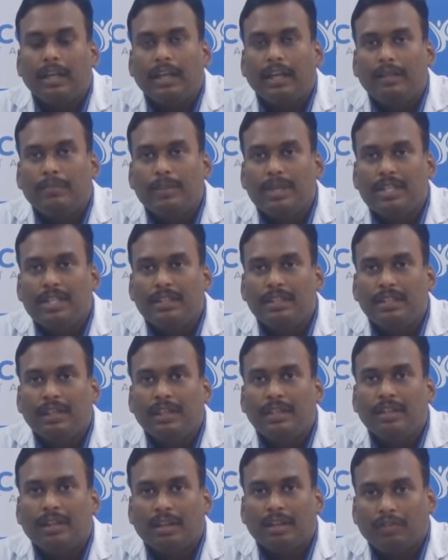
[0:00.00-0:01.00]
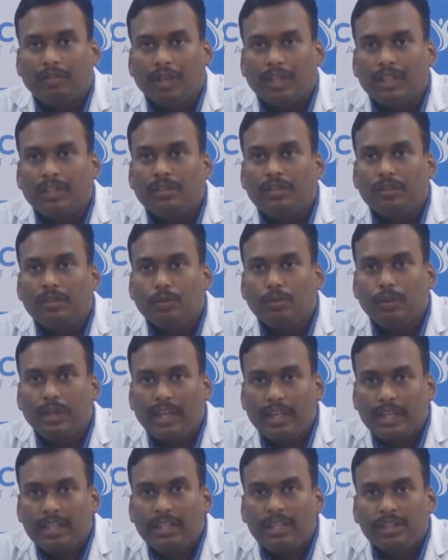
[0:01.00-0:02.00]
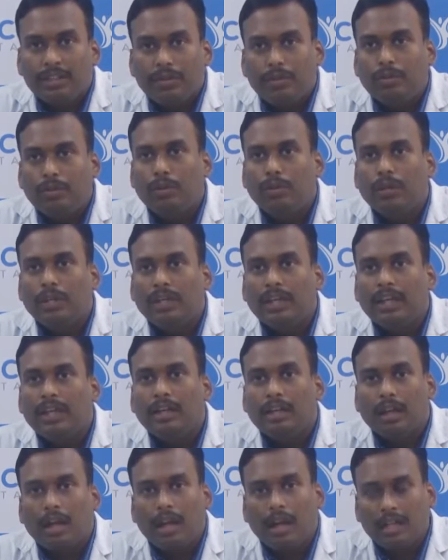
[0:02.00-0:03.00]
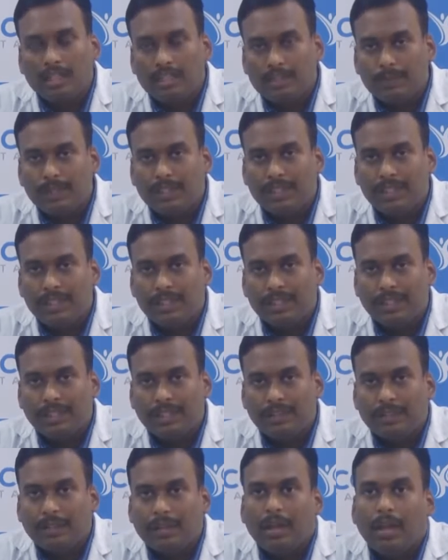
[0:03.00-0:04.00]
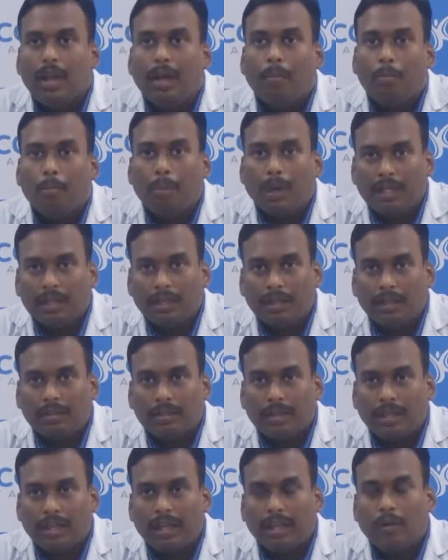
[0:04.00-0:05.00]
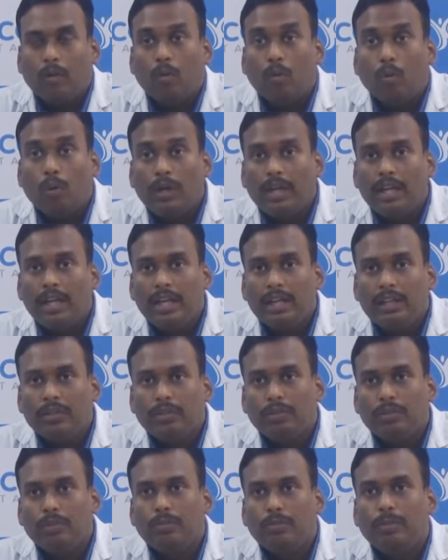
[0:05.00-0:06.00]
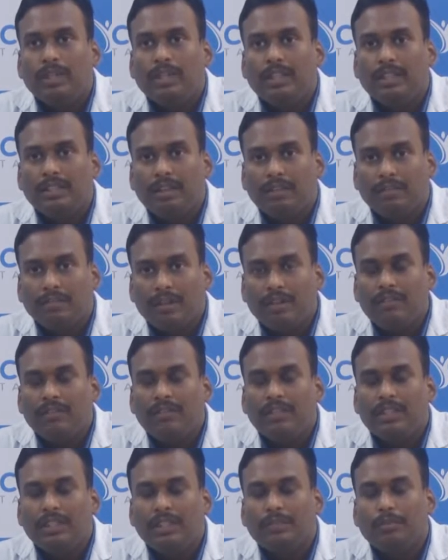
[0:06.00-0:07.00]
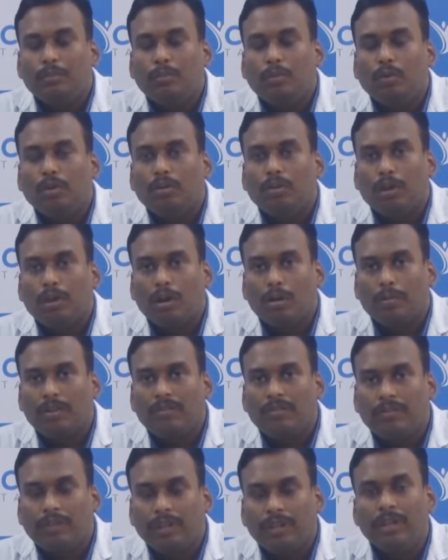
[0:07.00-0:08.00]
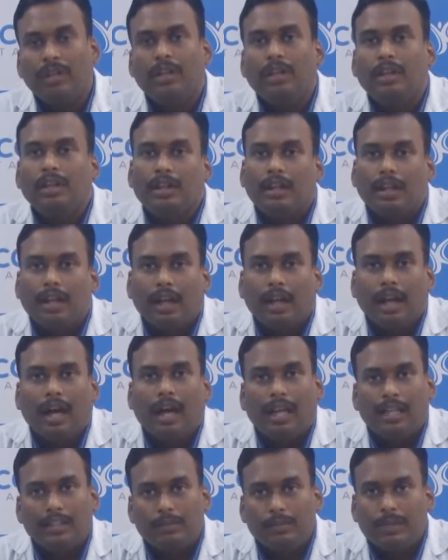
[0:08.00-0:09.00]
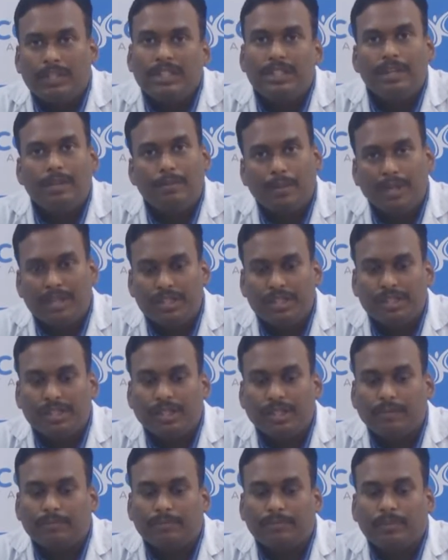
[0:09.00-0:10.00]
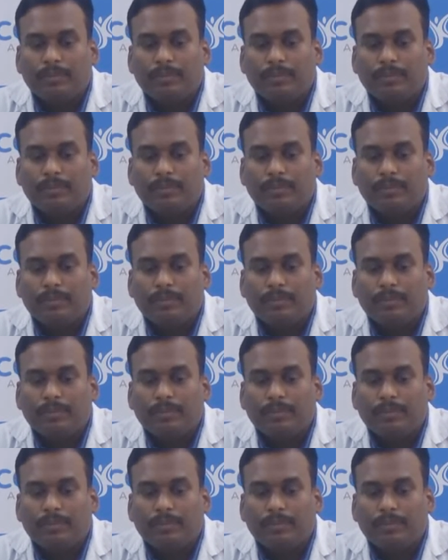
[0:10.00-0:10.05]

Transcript: It means that once you age, you don't get Alzheimer's disease. But an older age group is the one which is more common for Alzheimer's dementia,